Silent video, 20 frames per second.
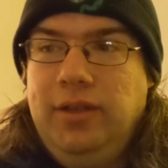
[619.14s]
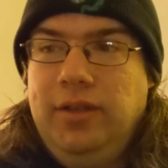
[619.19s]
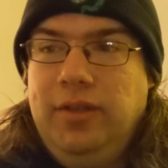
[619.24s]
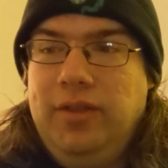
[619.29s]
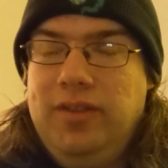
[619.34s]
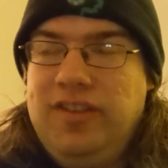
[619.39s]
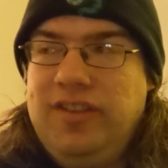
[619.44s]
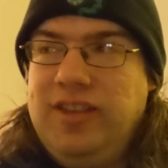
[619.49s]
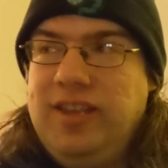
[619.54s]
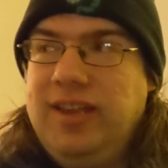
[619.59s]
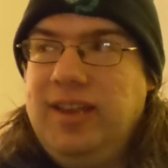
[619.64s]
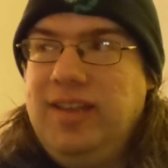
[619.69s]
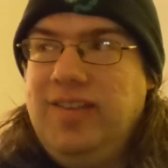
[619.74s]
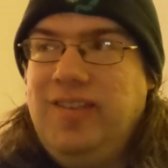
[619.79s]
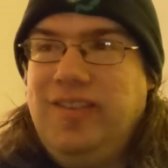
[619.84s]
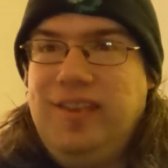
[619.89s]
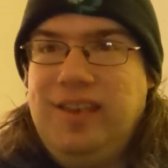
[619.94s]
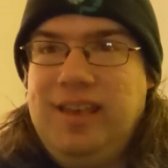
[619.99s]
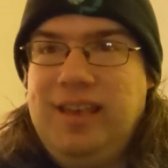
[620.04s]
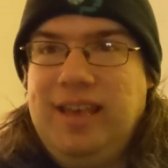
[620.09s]
The
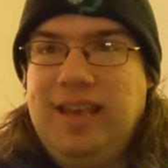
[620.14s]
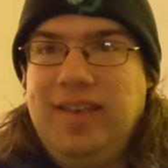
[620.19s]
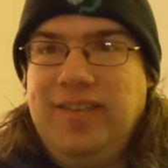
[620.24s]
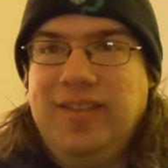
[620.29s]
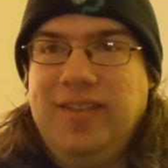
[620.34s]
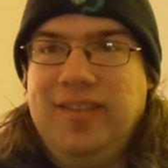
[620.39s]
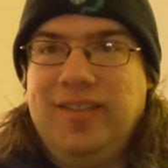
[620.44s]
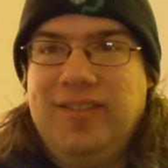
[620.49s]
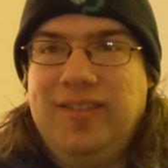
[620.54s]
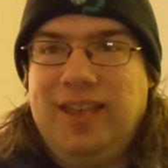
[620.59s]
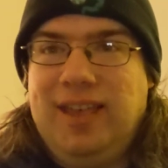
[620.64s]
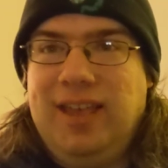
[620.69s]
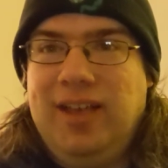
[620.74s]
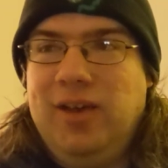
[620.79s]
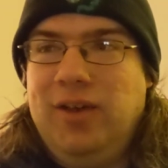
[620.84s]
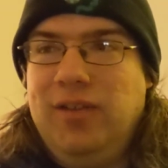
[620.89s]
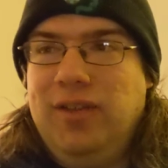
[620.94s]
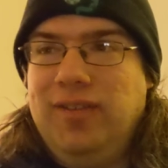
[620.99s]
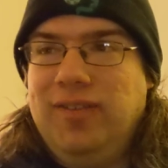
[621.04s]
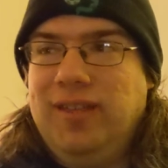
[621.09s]
CDC isn't saying
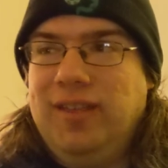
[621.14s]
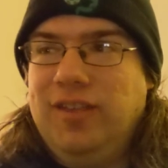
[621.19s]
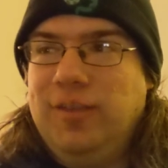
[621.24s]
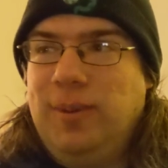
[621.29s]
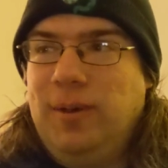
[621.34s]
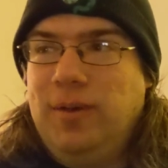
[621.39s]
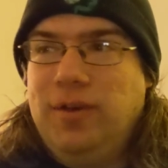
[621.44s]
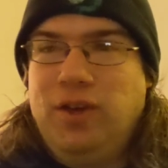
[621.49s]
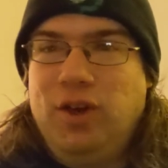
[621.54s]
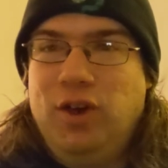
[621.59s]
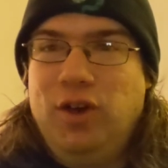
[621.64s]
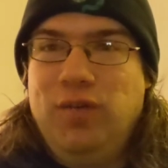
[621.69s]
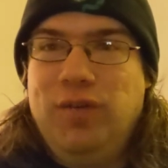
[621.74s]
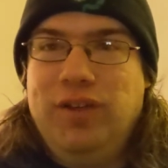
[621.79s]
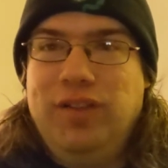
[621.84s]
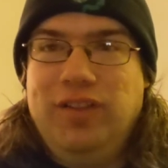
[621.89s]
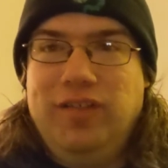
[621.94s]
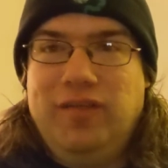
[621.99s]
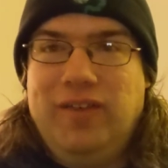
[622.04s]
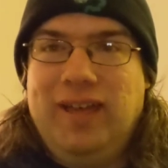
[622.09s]
all these things about COVID
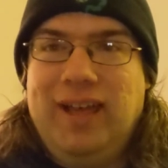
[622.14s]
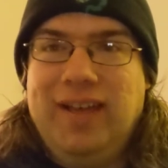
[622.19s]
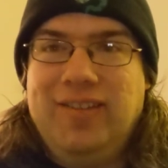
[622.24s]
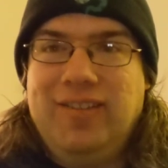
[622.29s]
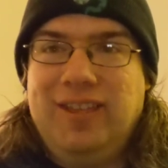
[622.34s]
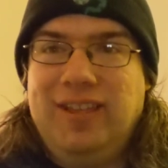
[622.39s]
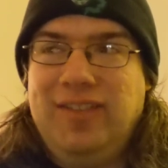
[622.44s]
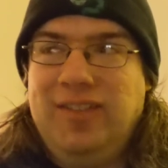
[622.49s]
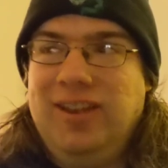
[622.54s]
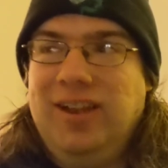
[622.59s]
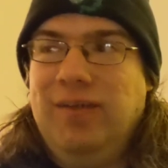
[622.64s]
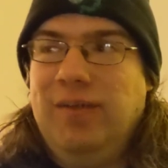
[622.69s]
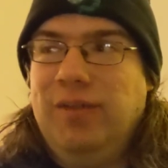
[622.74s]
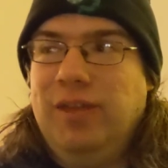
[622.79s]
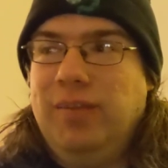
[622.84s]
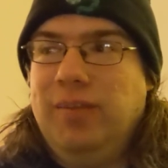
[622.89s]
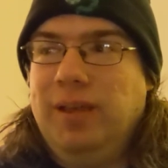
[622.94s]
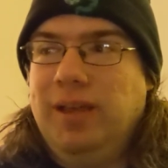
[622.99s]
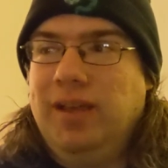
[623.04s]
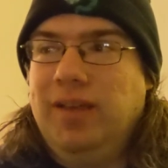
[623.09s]
and the vaccines and
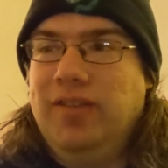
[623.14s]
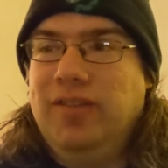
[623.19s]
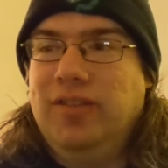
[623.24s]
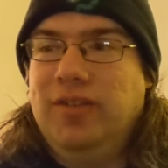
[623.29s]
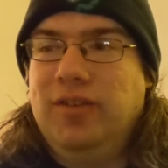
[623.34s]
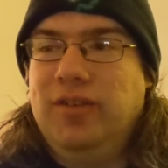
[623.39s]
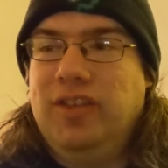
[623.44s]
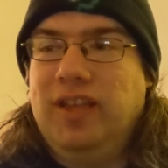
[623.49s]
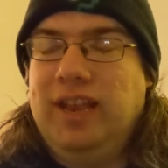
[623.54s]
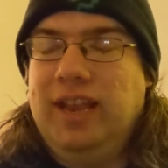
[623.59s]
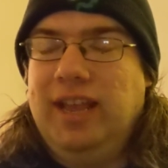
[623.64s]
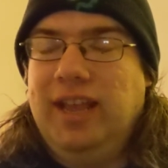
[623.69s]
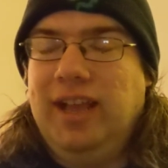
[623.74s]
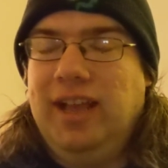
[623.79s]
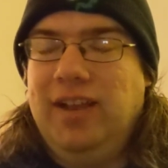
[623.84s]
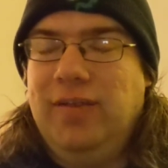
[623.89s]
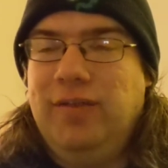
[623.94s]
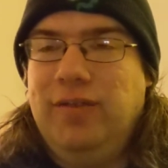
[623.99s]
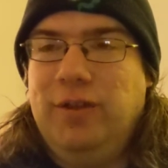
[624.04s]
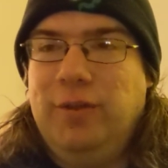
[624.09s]
everything because there's any
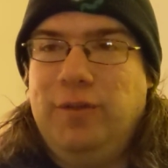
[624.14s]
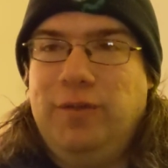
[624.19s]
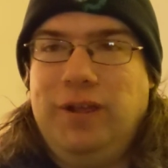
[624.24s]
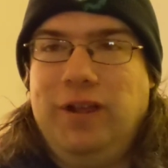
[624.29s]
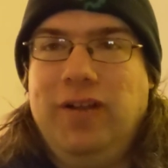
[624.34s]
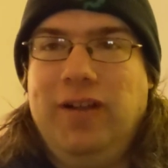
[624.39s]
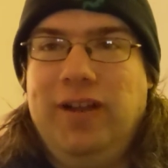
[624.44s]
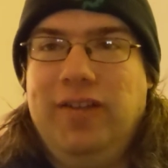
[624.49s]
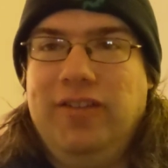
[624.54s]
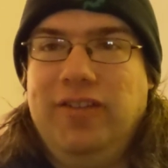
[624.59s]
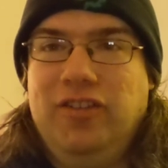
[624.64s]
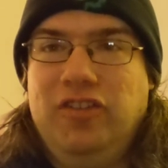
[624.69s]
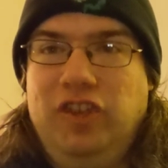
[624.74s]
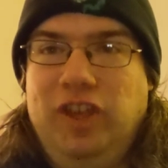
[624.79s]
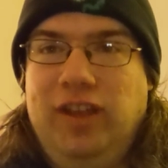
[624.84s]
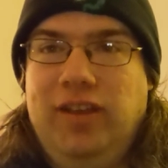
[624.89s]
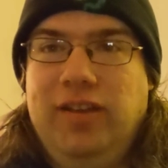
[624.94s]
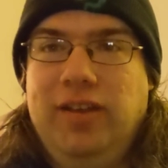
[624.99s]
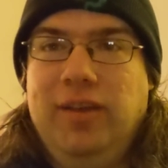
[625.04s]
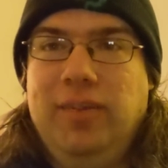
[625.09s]
kind of nefarious
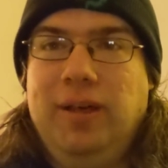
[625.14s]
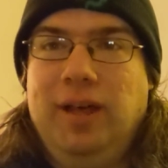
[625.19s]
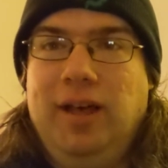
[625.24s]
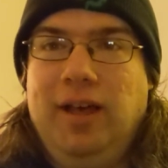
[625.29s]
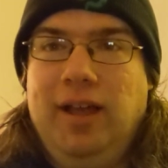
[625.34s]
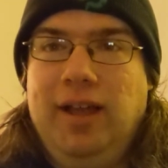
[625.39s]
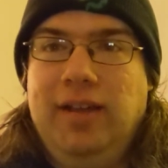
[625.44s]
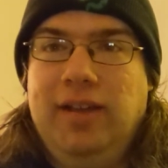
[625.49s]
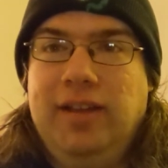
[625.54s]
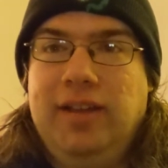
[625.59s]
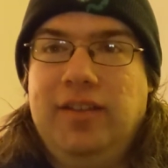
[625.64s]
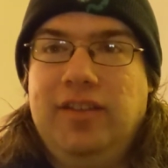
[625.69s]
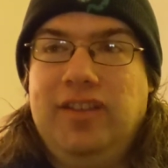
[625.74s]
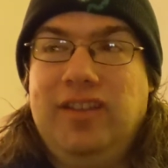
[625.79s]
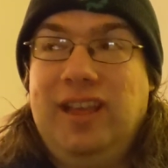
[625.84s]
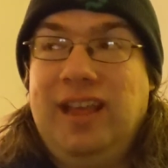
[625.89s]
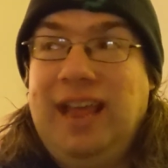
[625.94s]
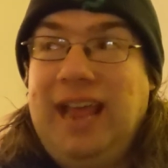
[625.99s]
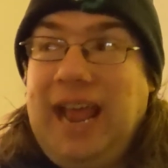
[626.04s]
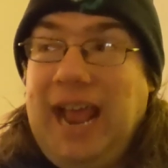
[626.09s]
agenda behind it.
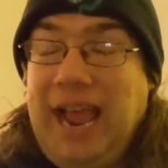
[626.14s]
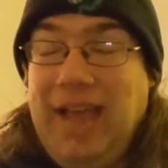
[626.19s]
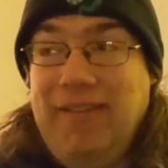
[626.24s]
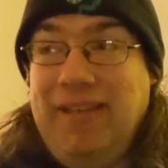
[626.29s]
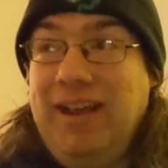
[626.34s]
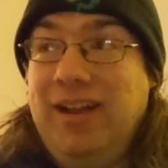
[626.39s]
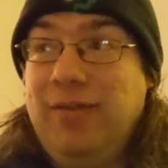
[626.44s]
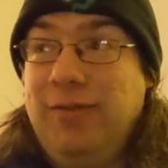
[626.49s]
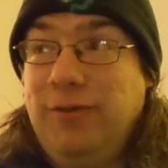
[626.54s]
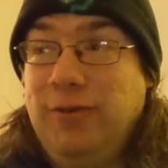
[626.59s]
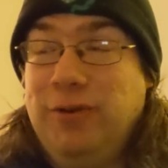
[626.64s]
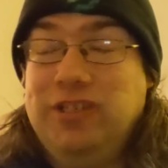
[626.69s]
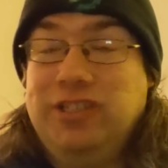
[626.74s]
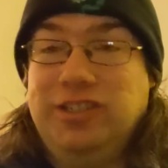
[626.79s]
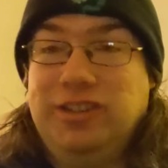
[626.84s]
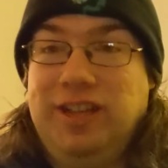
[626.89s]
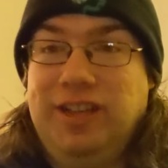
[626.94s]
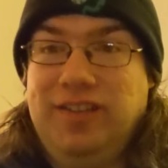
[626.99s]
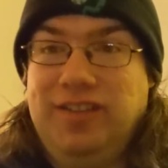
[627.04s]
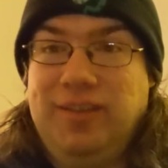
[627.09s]
And that,
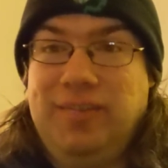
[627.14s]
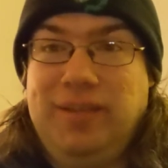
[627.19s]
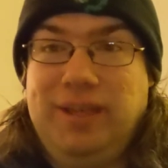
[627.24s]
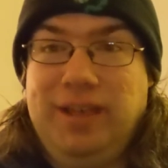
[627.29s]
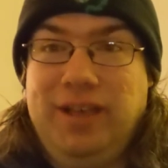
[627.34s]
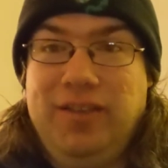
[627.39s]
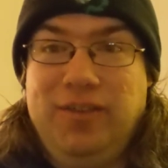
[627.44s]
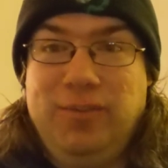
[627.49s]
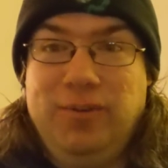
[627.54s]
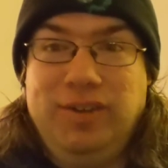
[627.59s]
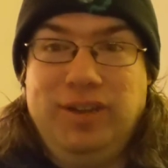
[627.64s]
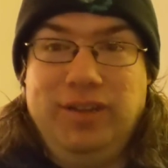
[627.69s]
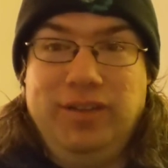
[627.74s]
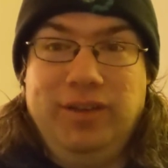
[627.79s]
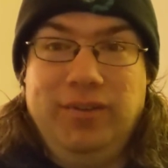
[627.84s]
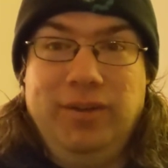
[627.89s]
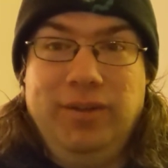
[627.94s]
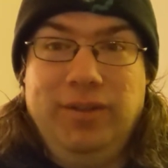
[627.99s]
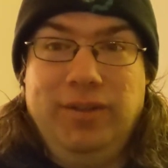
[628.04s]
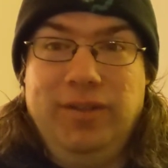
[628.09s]
unfortunately, is something else we're
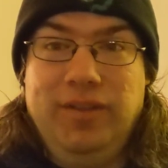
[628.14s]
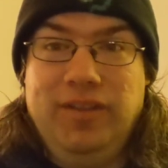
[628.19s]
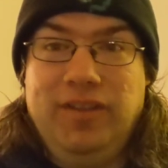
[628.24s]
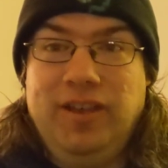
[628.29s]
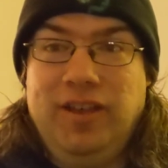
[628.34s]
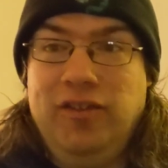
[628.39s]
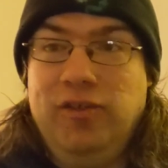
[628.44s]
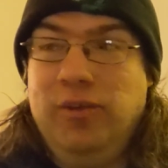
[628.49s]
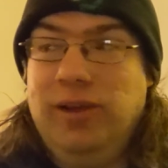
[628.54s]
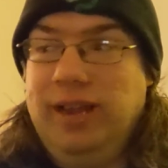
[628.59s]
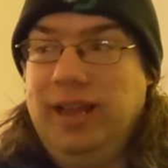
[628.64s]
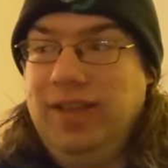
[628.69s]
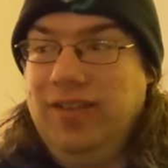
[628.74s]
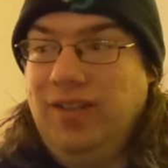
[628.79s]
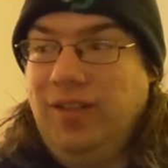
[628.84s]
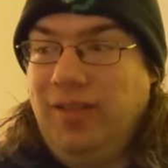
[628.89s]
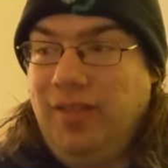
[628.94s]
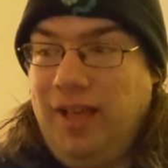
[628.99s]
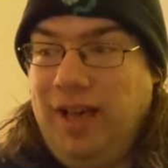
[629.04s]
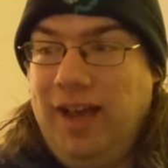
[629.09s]
dealing with in this country, is
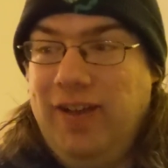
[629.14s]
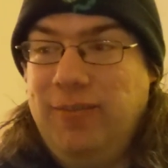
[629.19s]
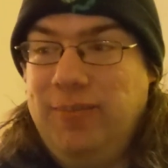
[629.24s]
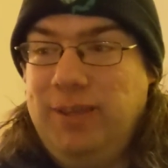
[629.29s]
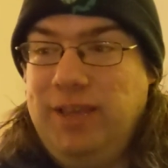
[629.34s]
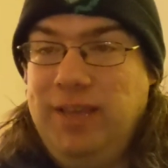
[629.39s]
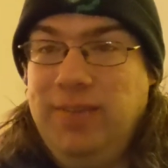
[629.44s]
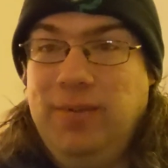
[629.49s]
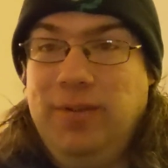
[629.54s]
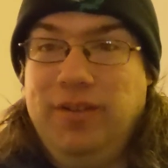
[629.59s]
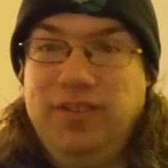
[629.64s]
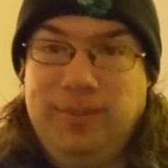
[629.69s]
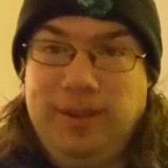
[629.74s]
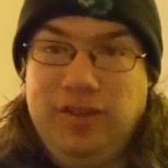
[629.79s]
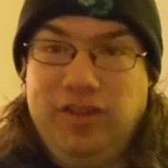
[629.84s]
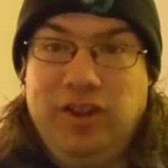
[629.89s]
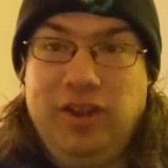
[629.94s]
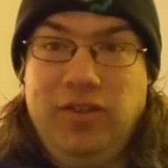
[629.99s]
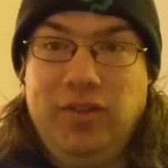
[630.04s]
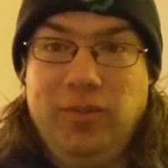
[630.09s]
a lot of people,
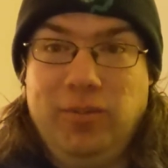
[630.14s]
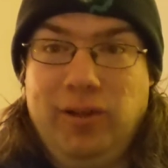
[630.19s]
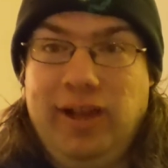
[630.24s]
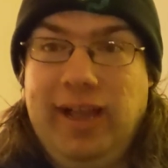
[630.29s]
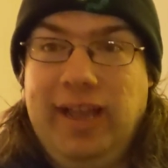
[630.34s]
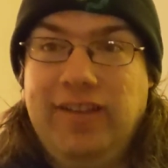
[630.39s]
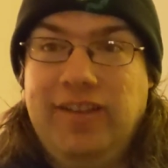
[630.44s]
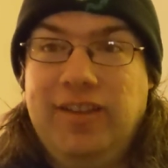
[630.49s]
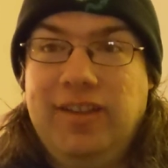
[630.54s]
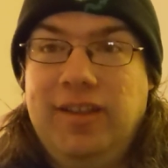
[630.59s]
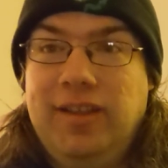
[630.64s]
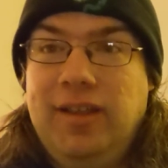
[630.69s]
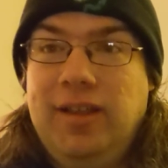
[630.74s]
especially on the right,